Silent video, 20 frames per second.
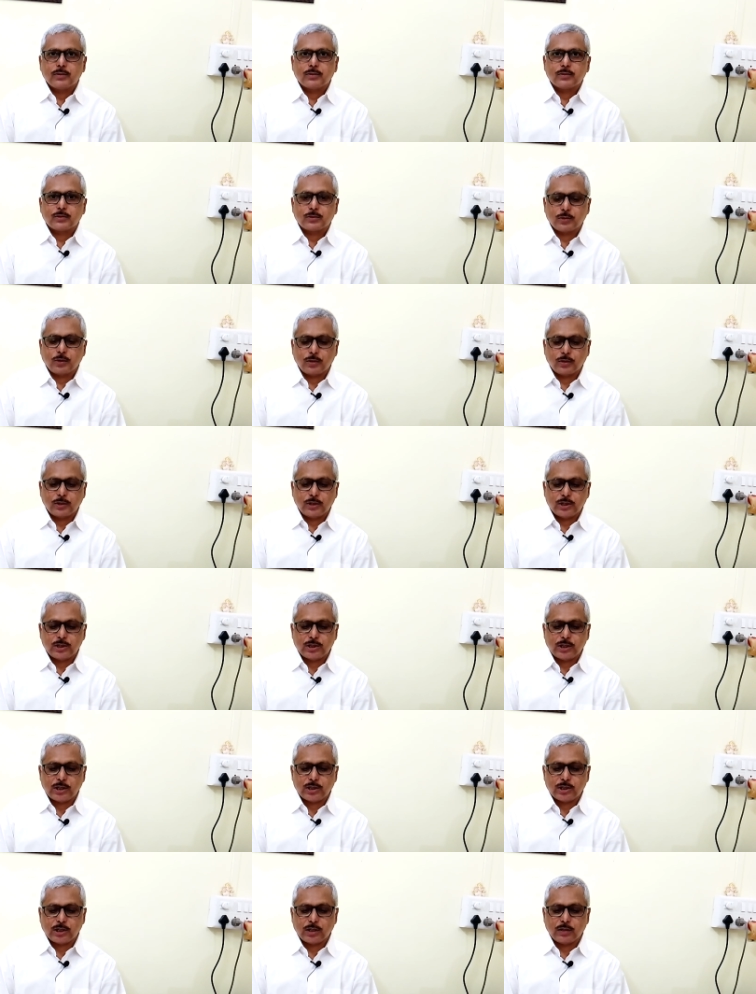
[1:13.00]
So this
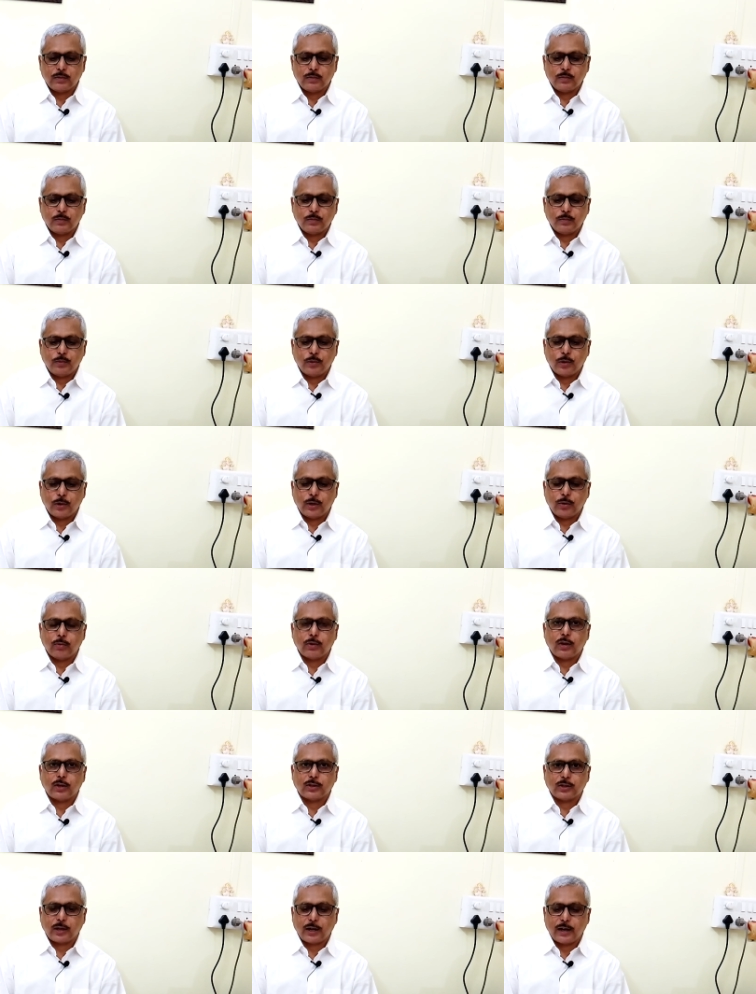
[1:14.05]
section 41
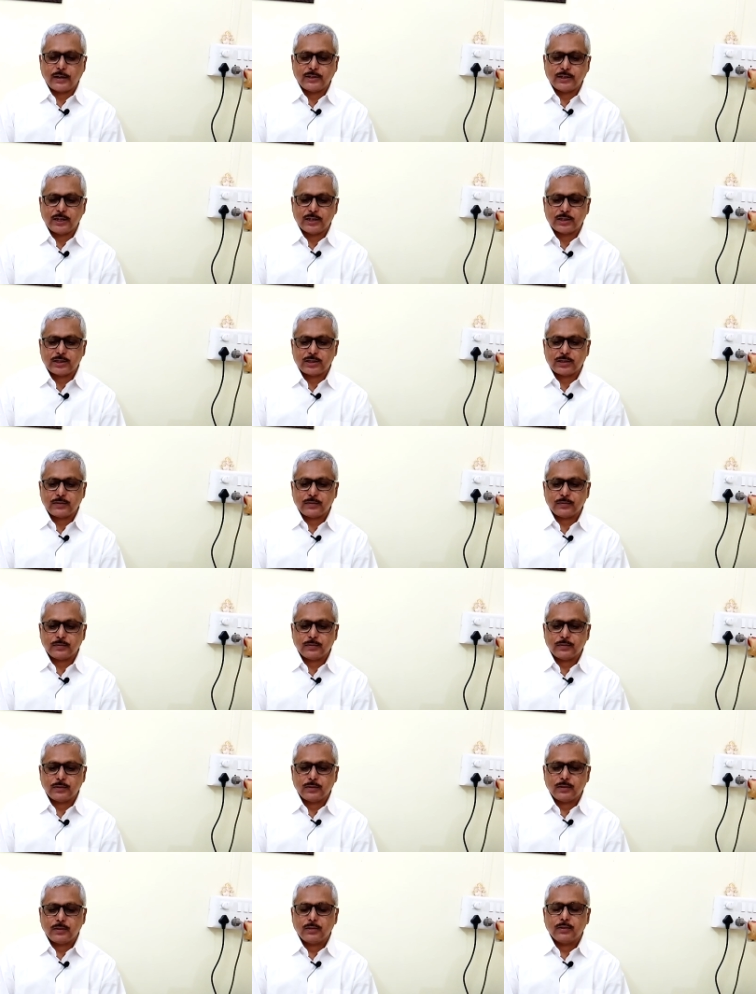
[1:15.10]
authorizes
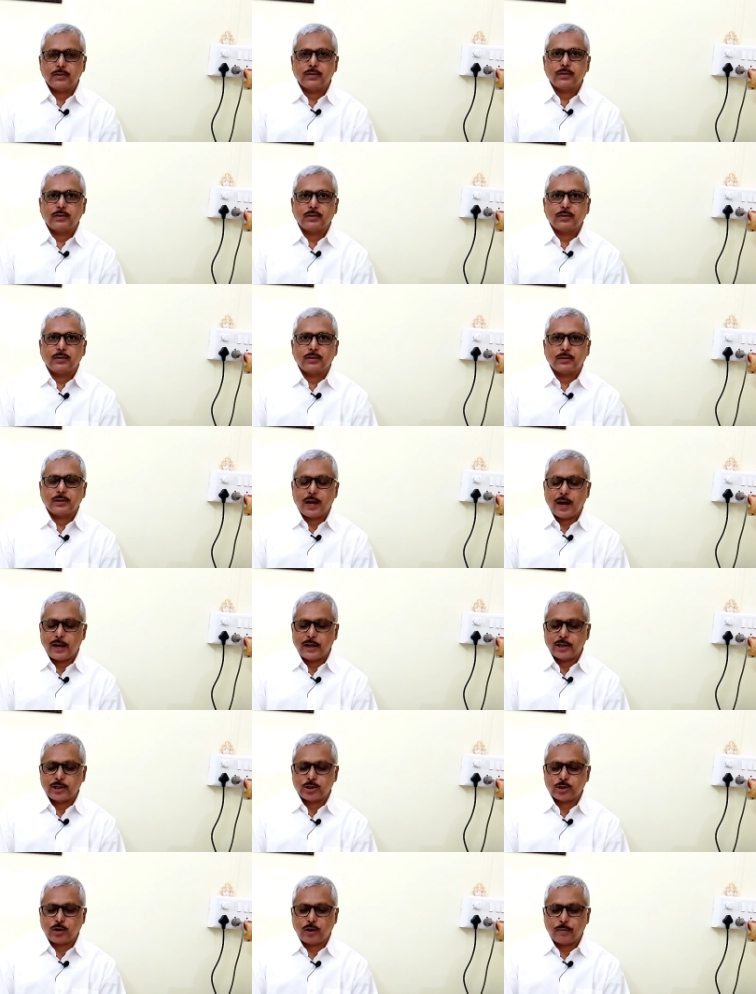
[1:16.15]
the
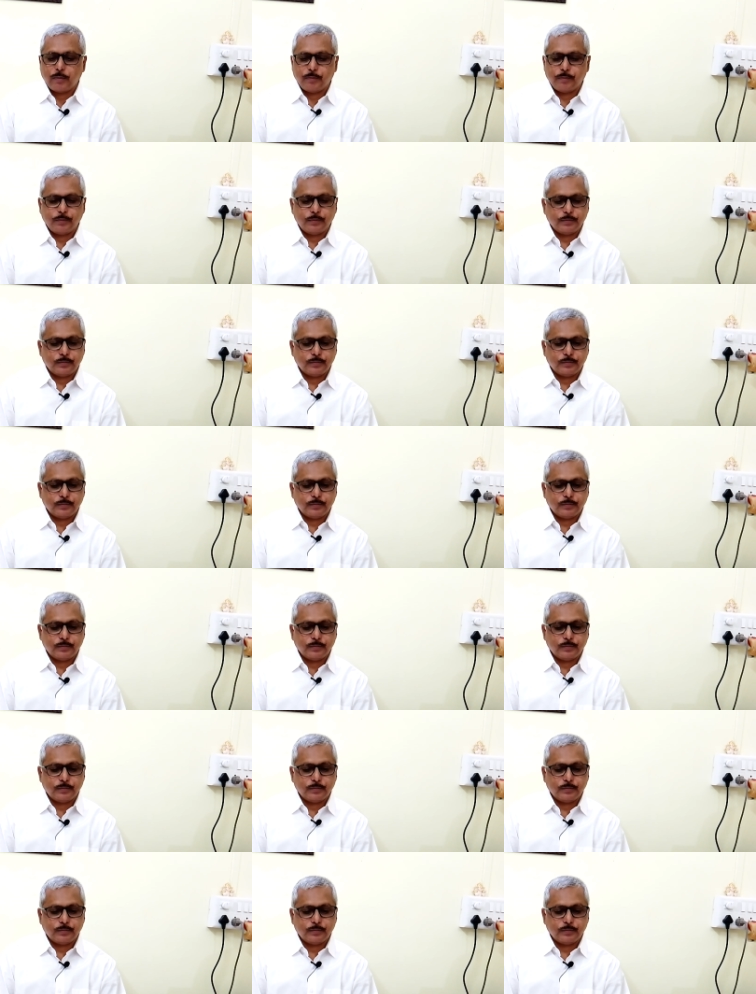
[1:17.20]
arrest of